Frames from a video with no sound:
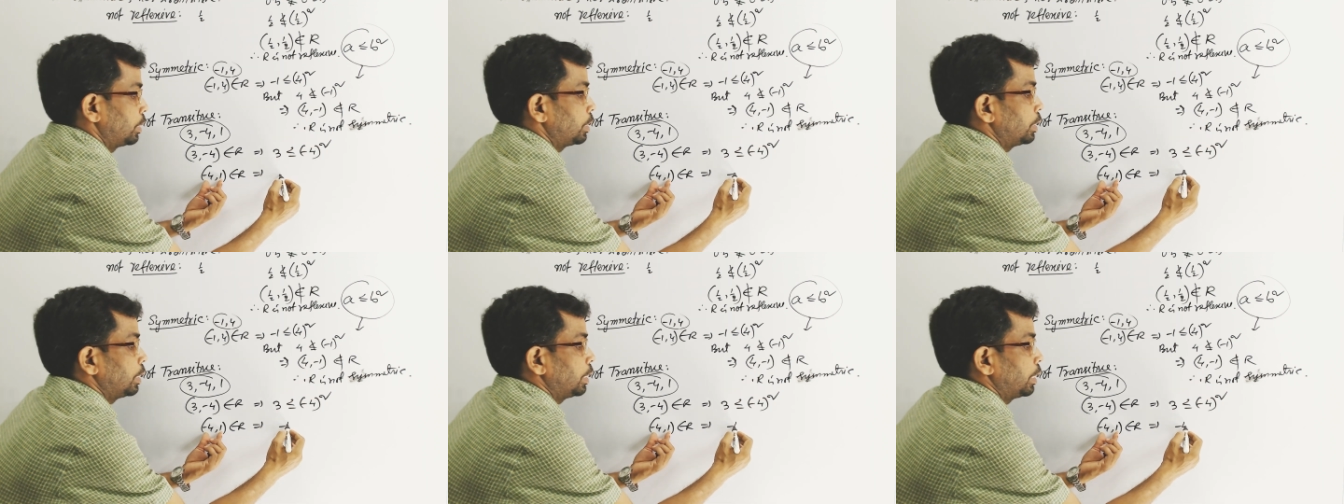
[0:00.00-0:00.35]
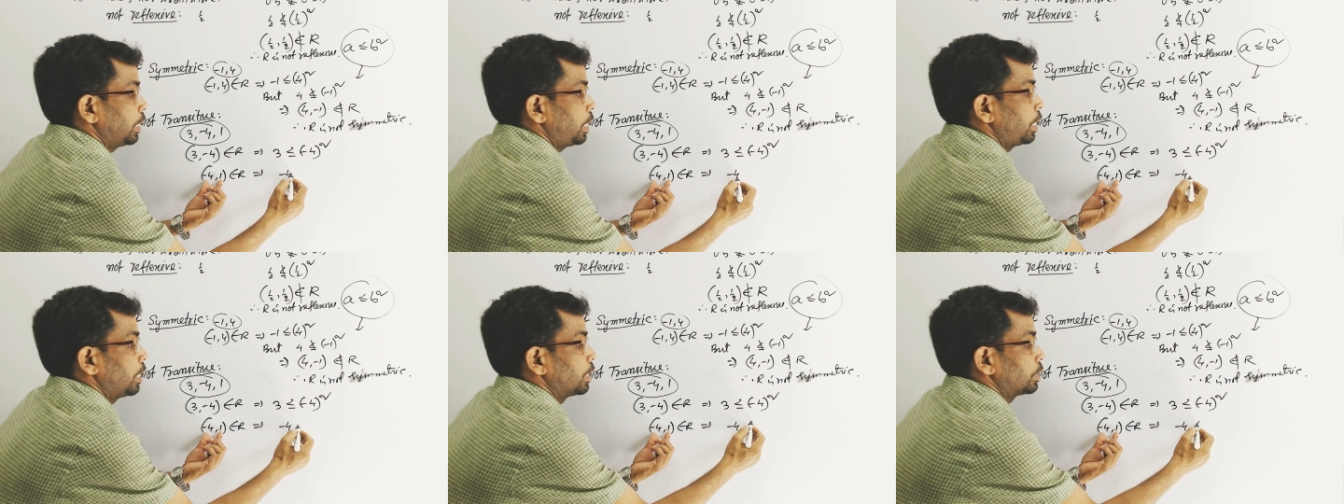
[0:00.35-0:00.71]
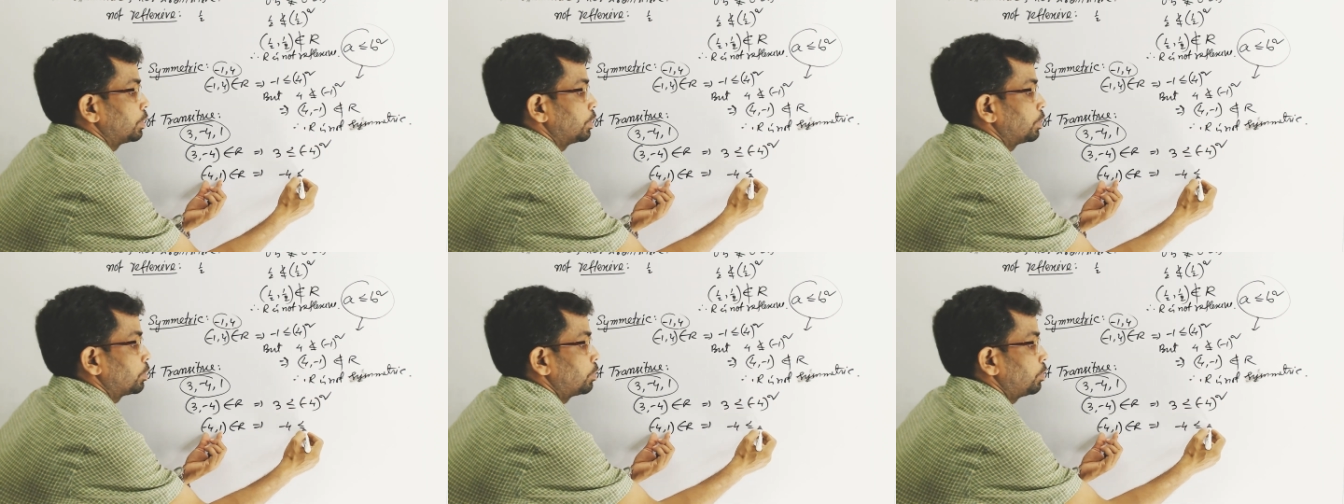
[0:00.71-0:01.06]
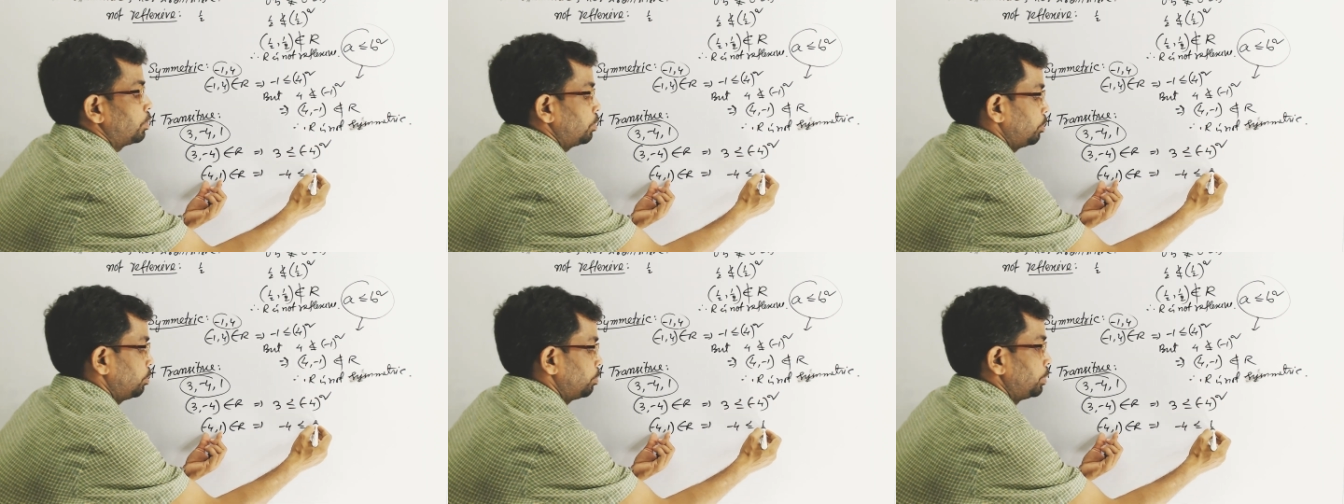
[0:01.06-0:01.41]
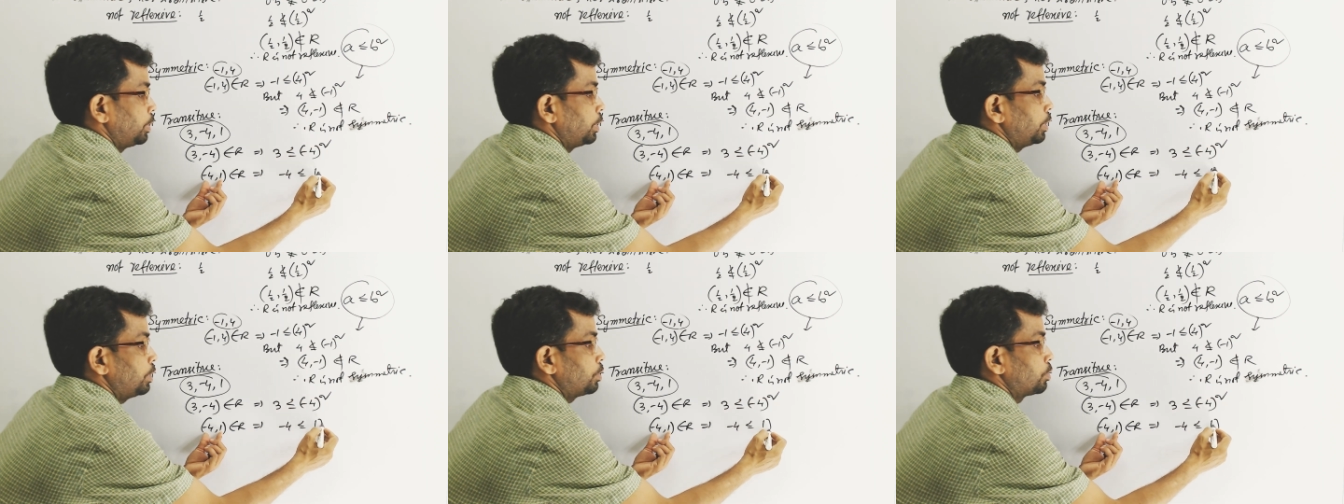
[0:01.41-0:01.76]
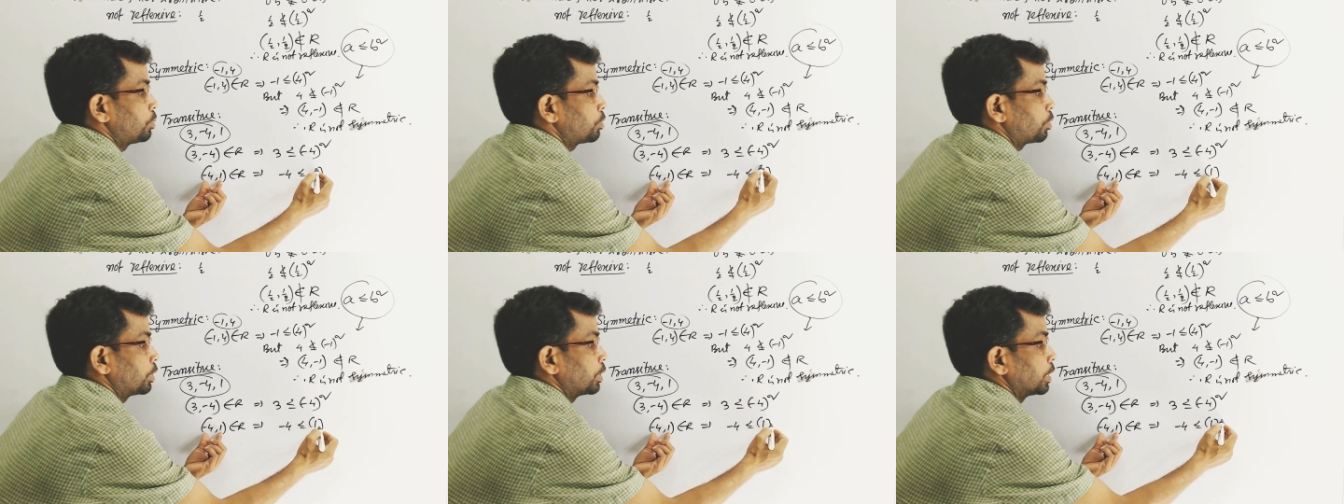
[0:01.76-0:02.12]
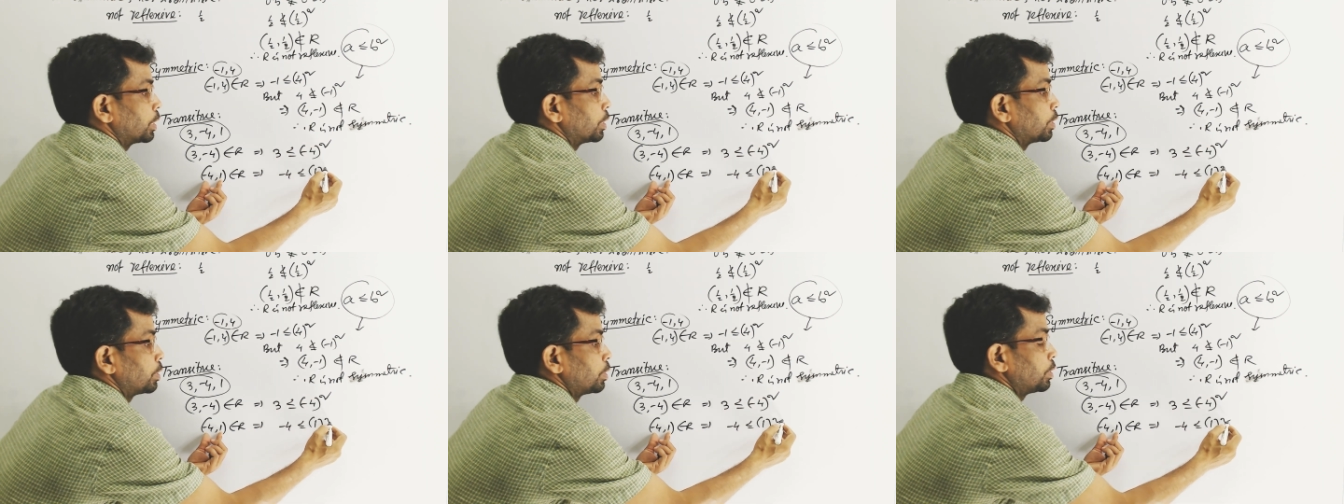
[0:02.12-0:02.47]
a less than equal to b square.